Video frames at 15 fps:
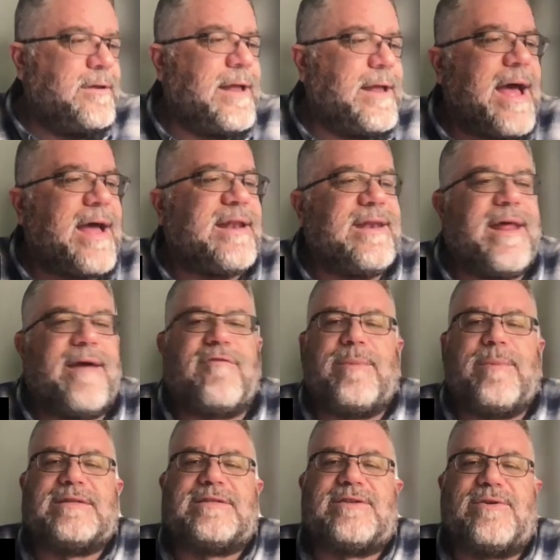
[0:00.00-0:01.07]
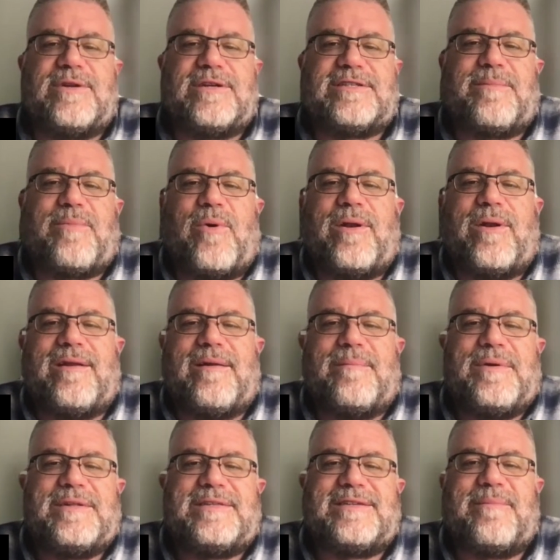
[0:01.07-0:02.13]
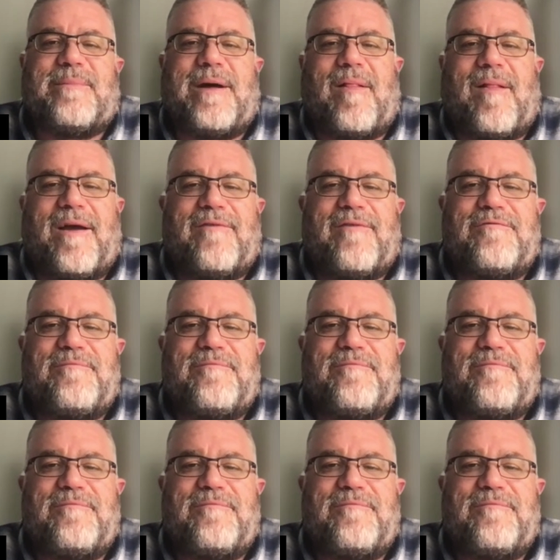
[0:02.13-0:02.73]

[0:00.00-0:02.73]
I've never been so disappointed in pizza in my life.